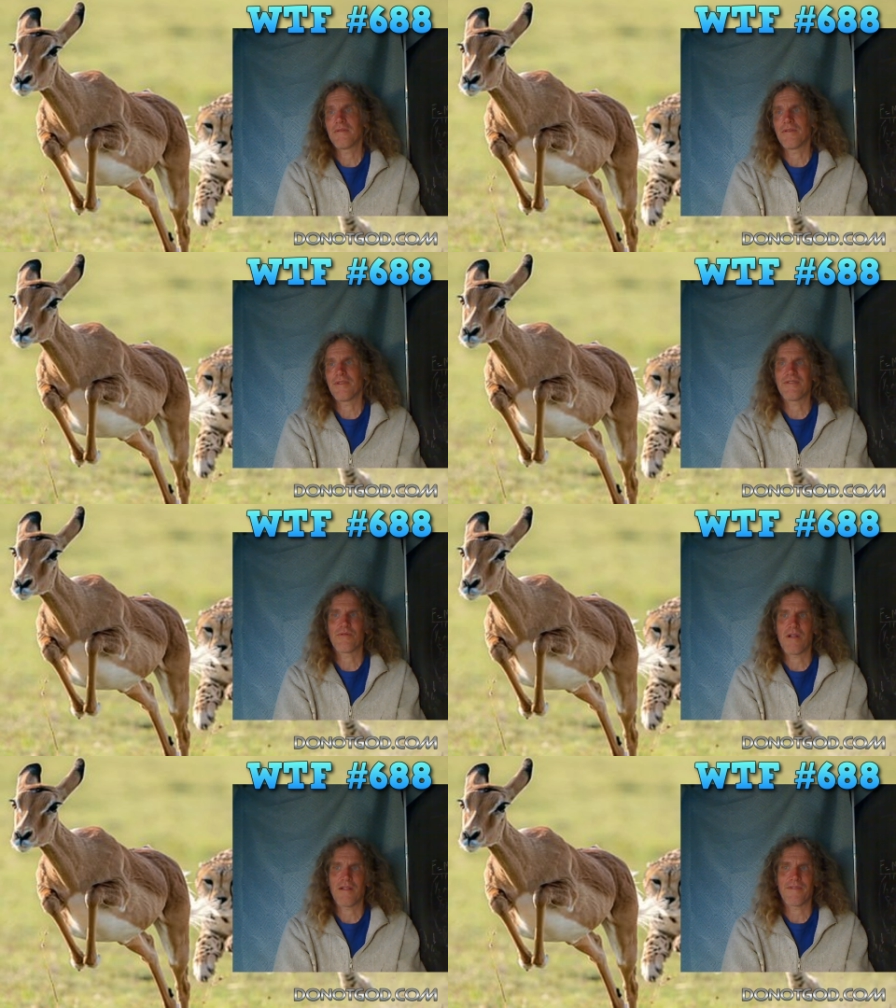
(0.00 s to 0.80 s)
You know,
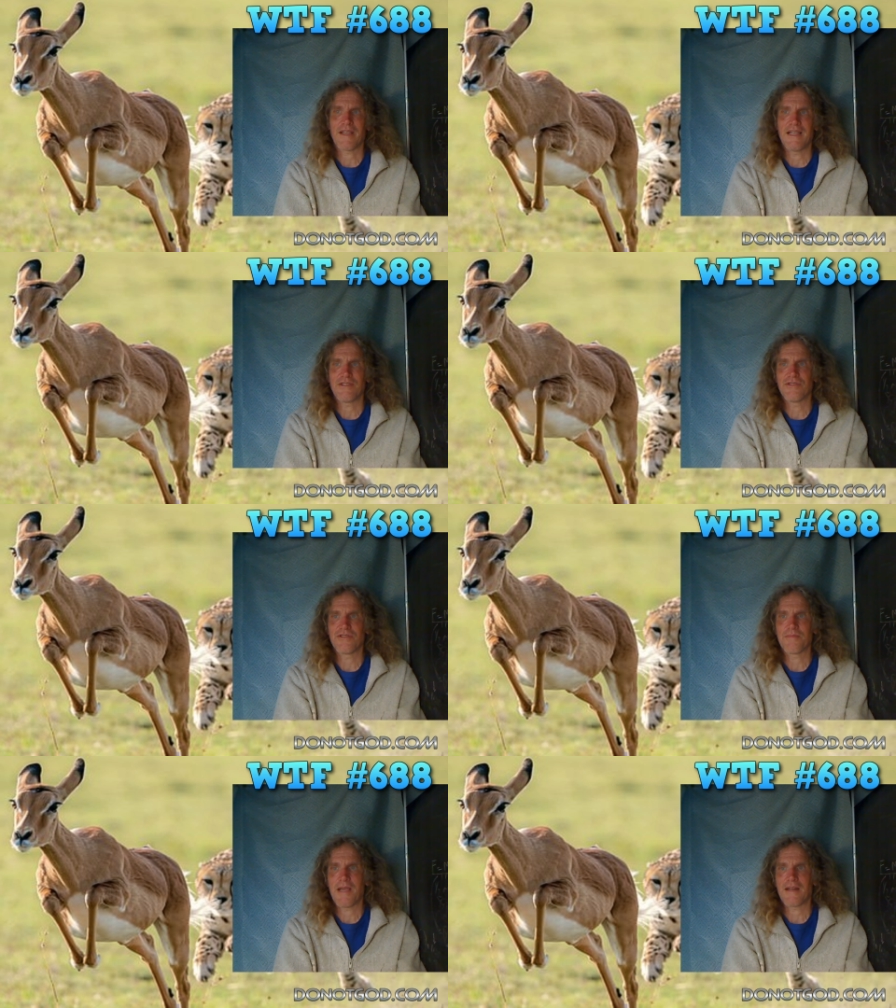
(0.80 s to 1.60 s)
these
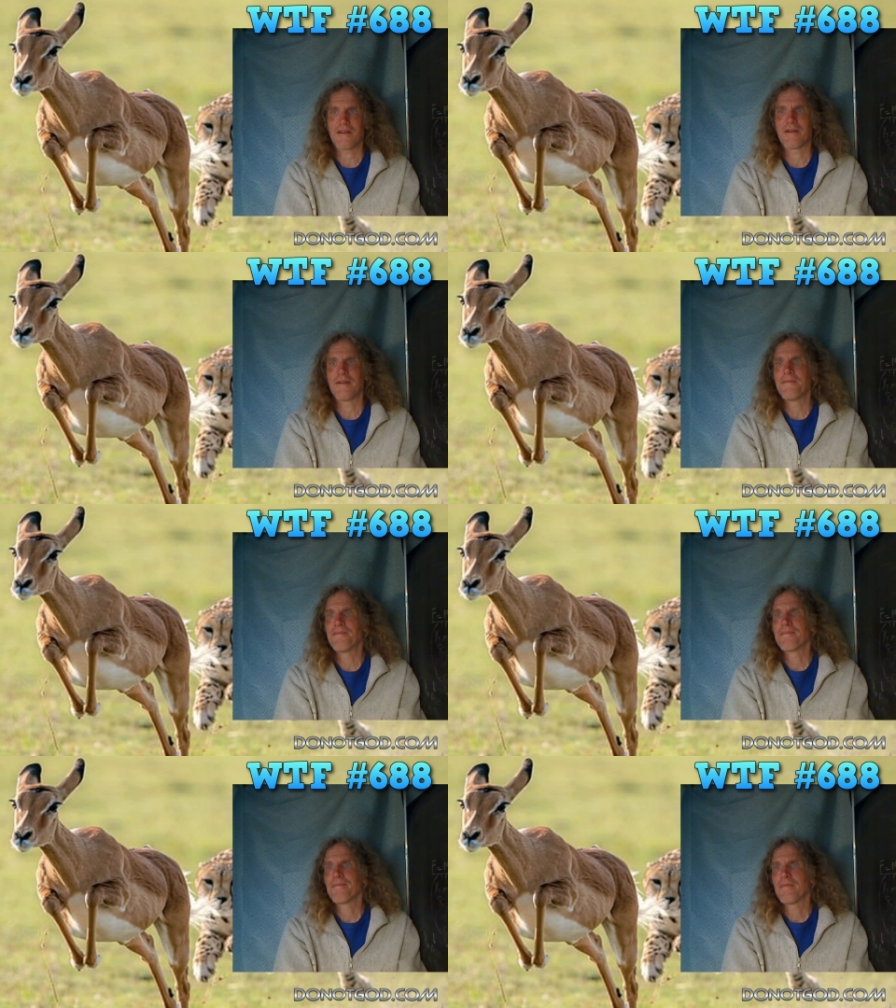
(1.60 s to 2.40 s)
qualifications matter.